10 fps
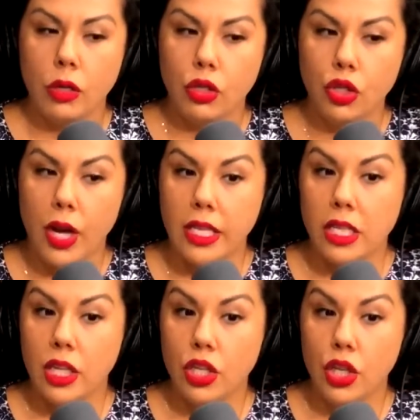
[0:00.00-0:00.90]
Trusts
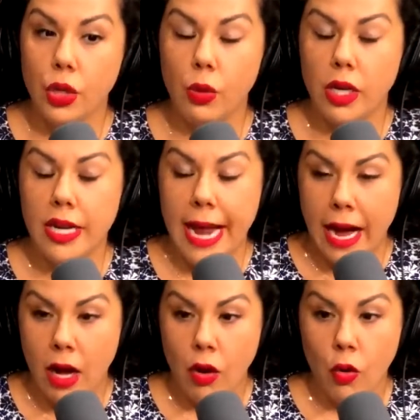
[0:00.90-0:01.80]
are newer
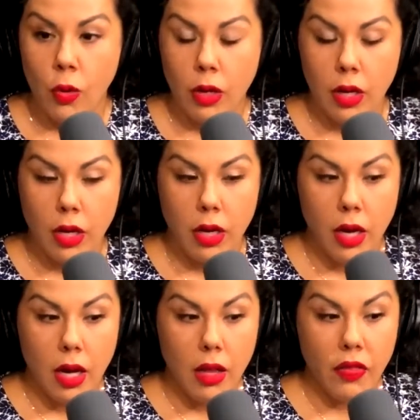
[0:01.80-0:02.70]
now.
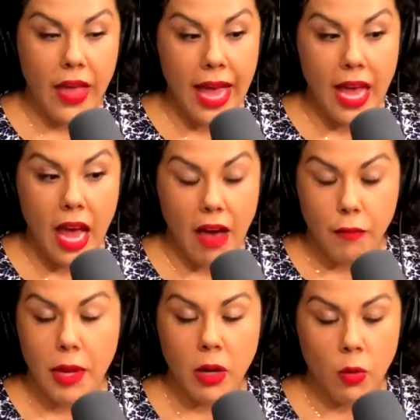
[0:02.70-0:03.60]
They have
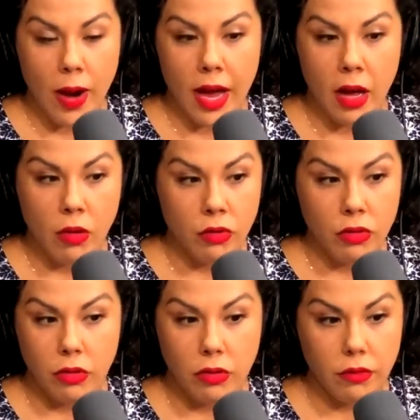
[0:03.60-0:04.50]
been
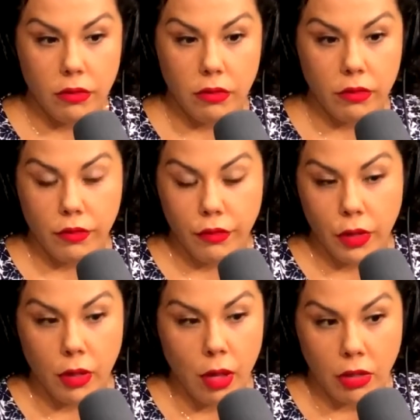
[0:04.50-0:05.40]
around
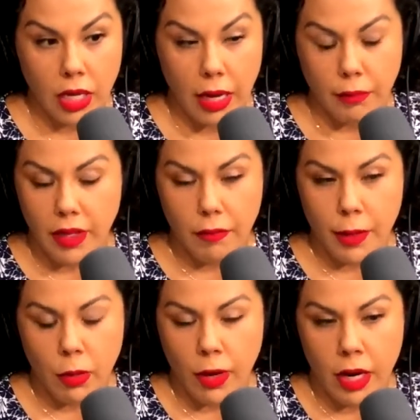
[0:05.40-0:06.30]
for a long time. They've
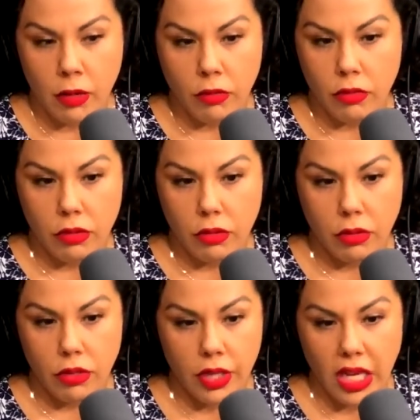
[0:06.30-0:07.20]
been around
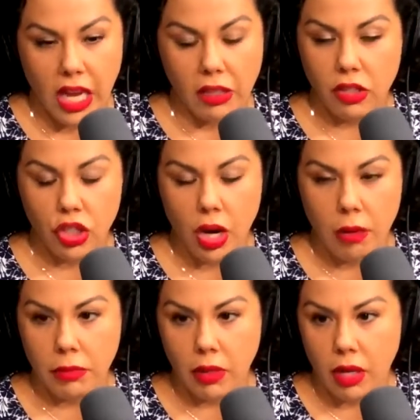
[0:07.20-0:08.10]
during English
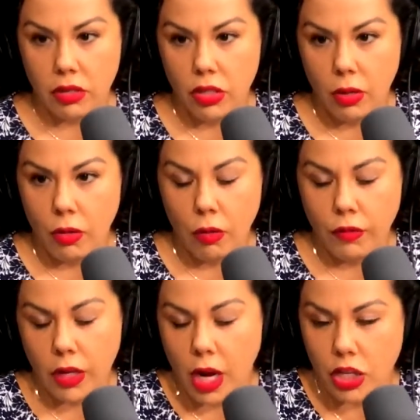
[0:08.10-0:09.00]
common law. So
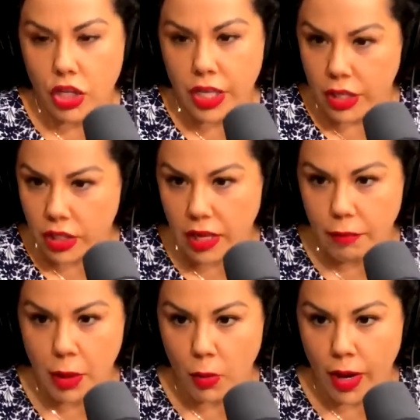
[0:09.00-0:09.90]
over 100 years, they've
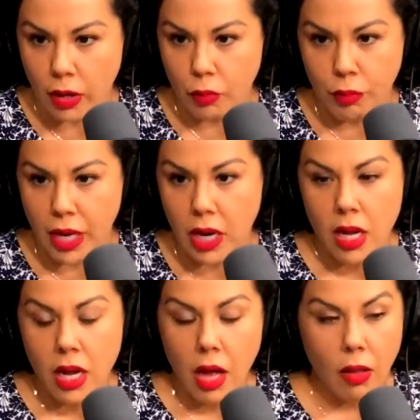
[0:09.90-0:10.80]
been around. Okay. But
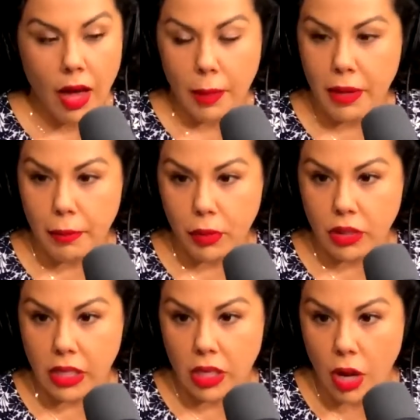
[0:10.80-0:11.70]
a lot of people
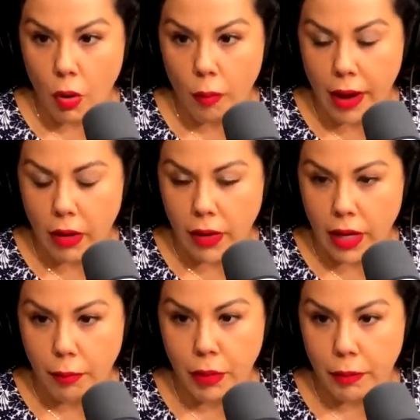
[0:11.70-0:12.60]
didn't know about
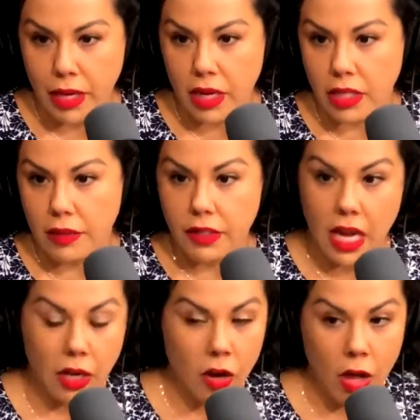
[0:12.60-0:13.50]
it. But because of
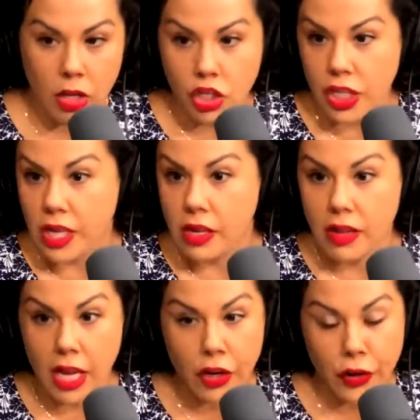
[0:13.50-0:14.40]
technology,
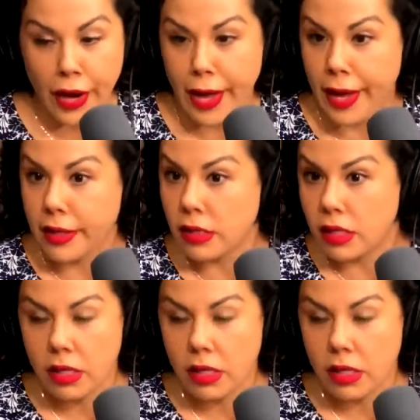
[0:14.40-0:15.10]
the internet,